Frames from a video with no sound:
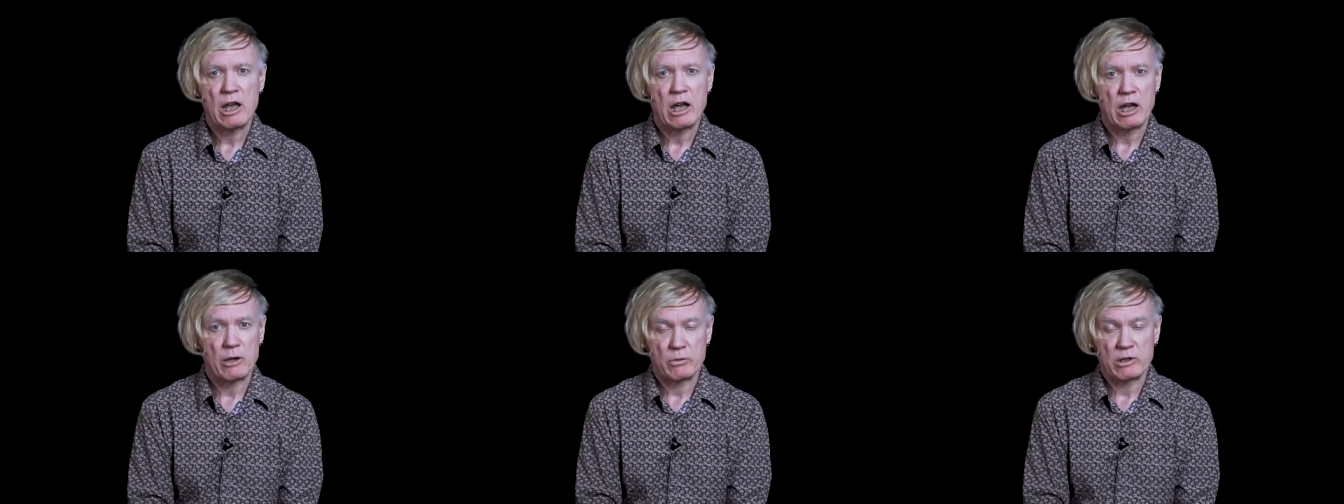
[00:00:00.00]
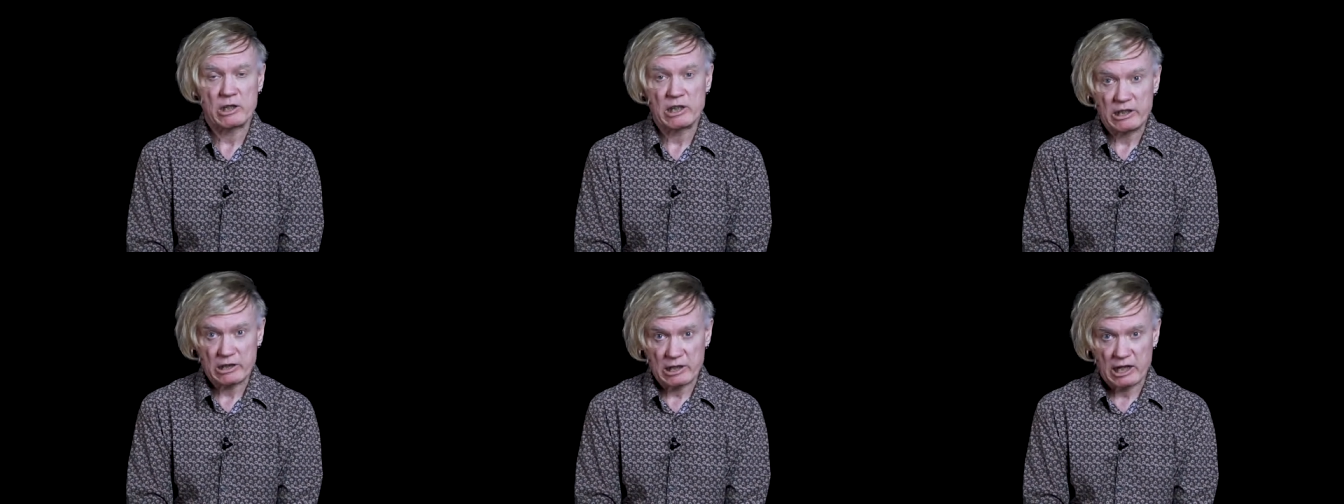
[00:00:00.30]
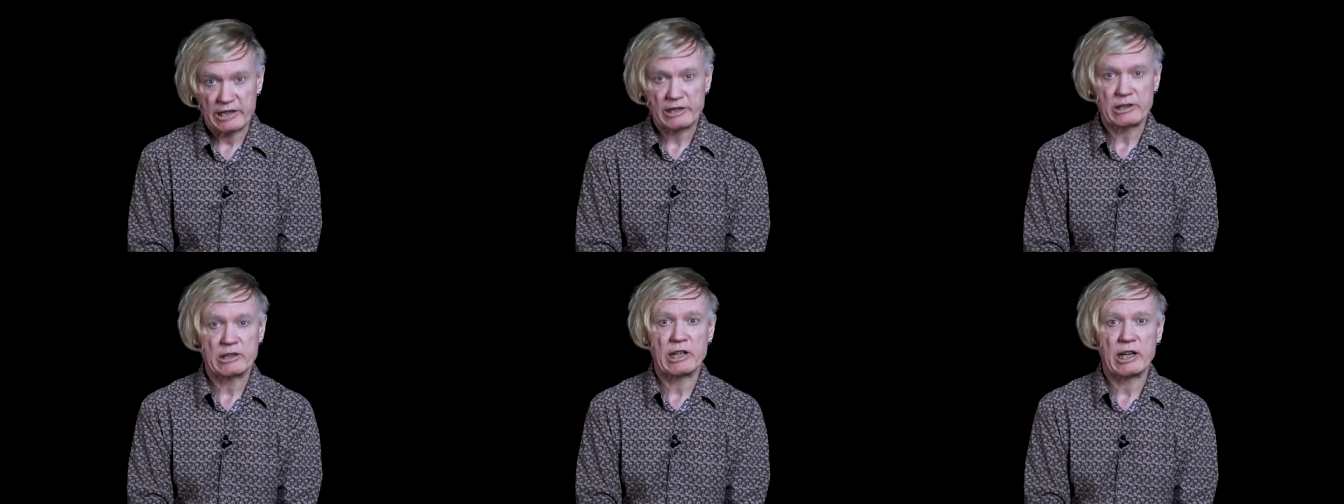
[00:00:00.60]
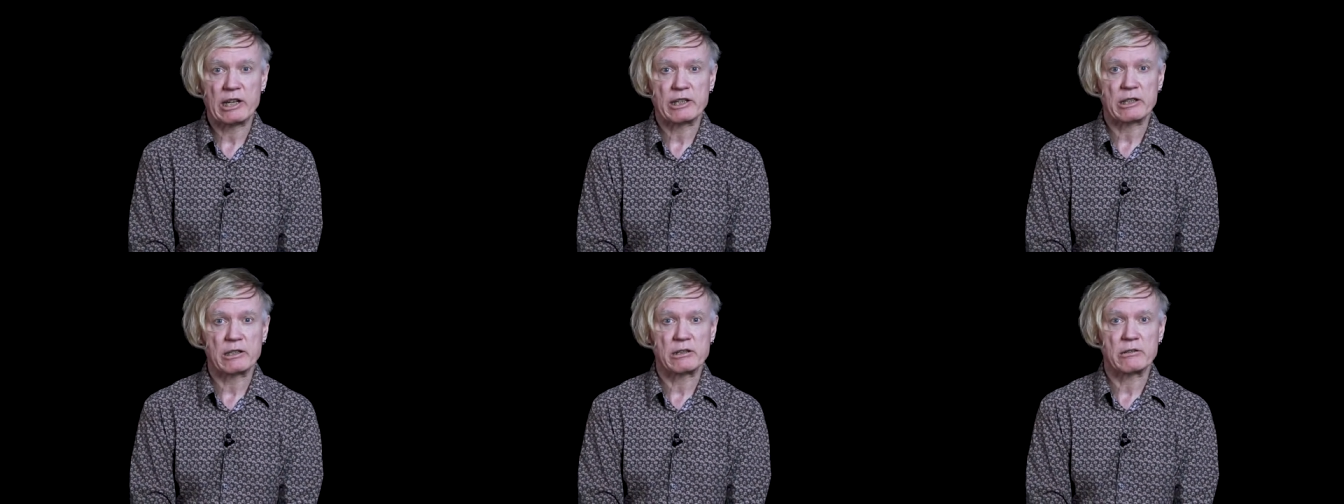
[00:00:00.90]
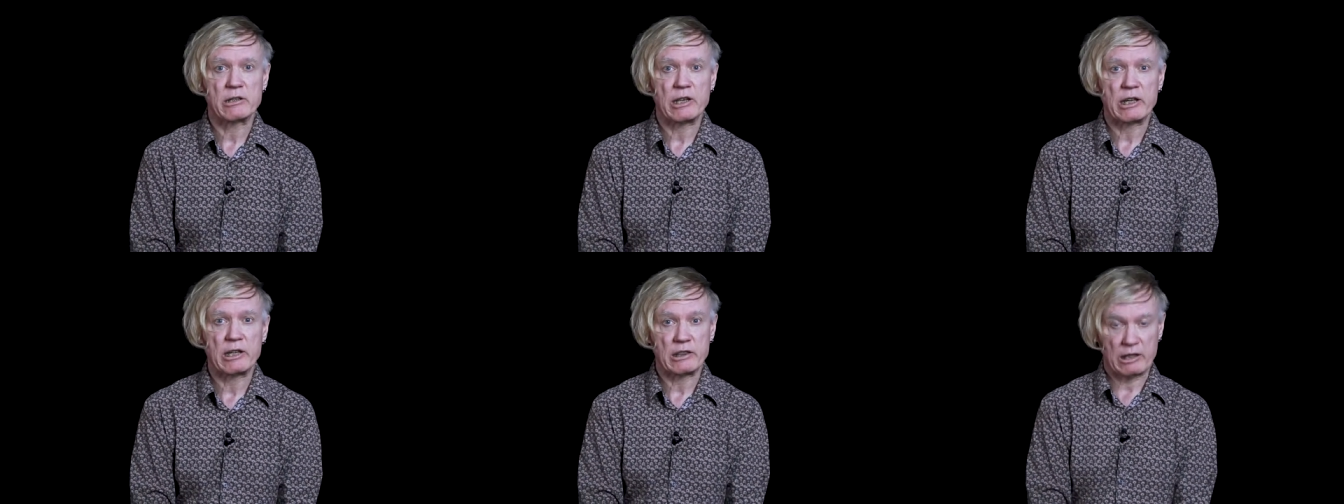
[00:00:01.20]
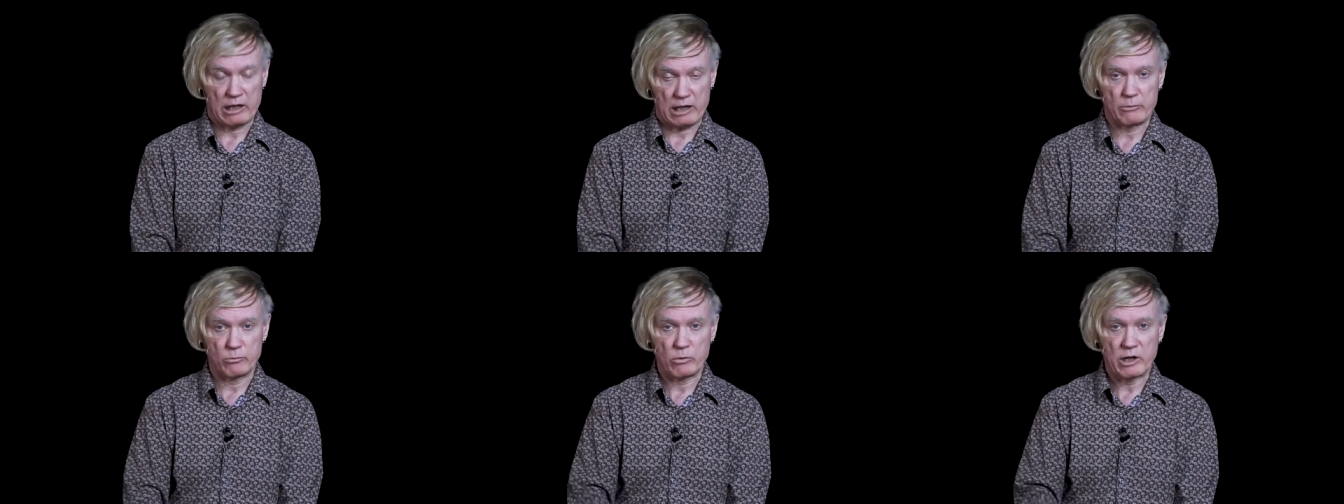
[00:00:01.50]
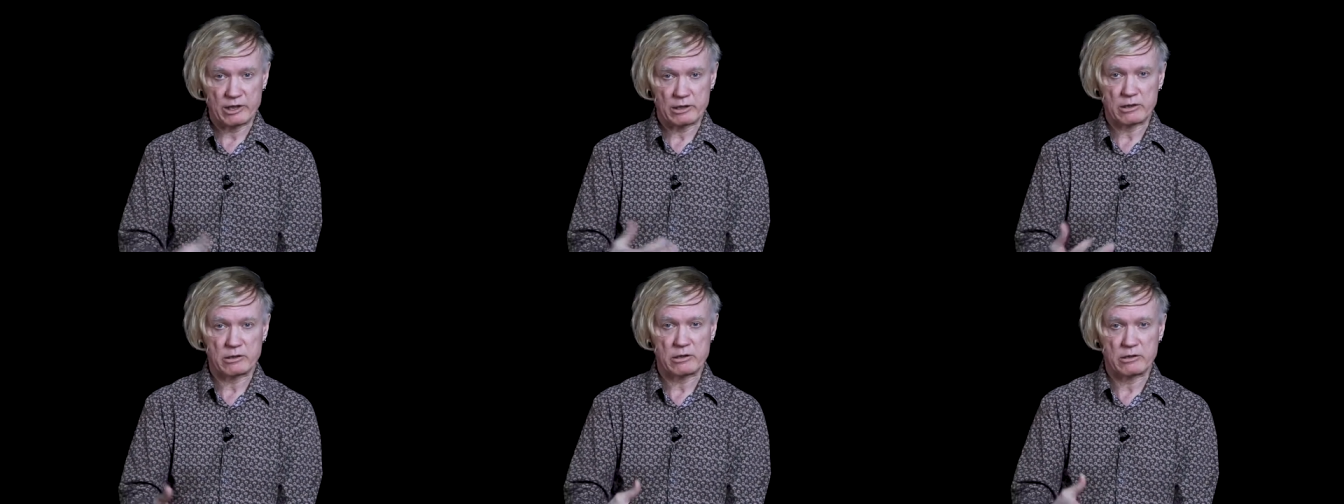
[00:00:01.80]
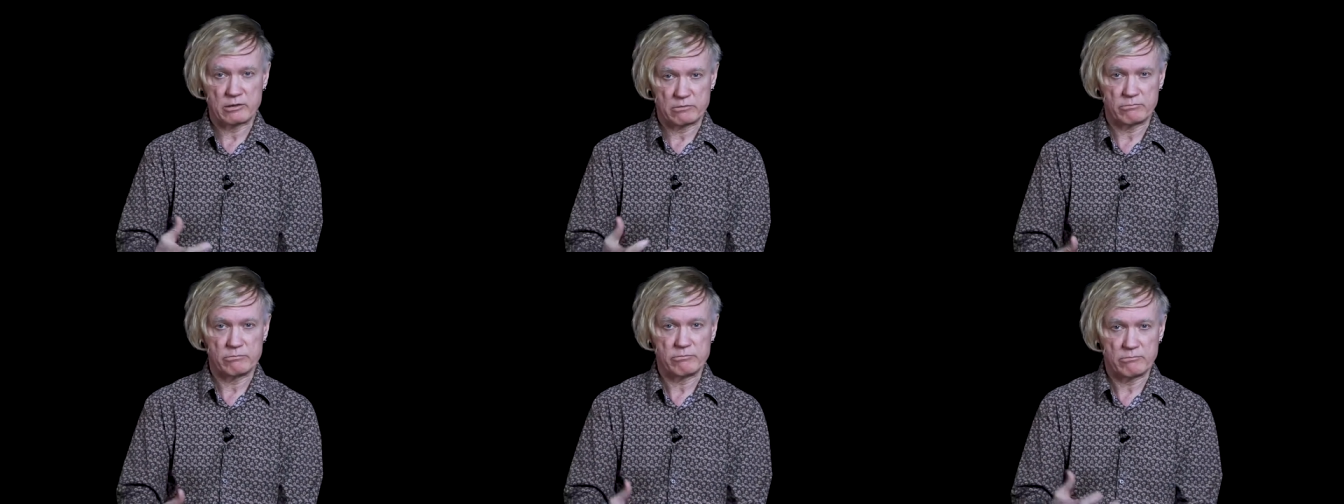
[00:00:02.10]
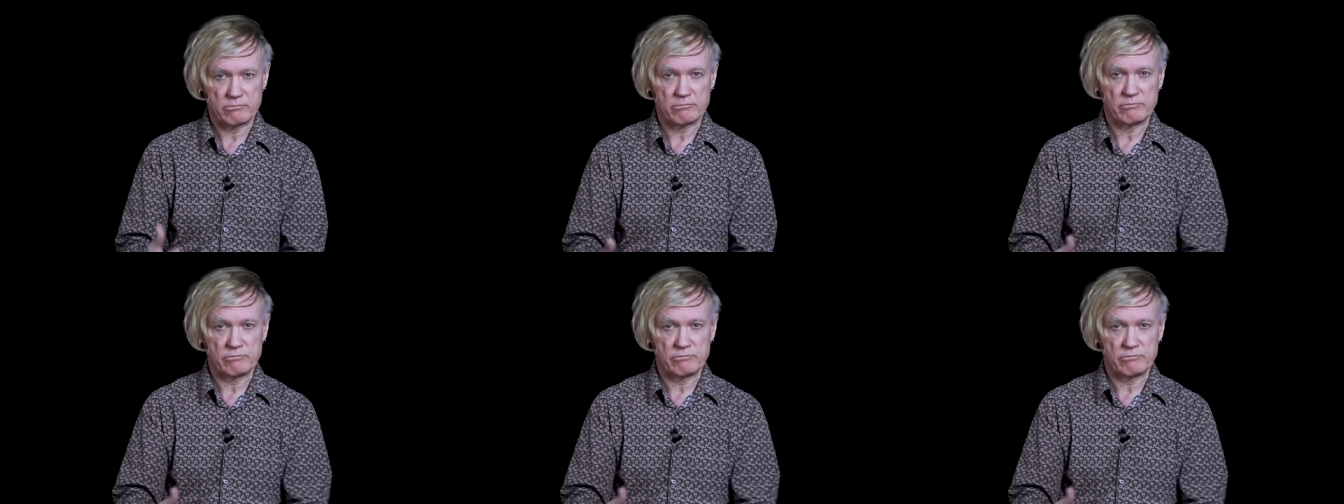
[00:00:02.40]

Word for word: I really liked that, and, and I wanted to,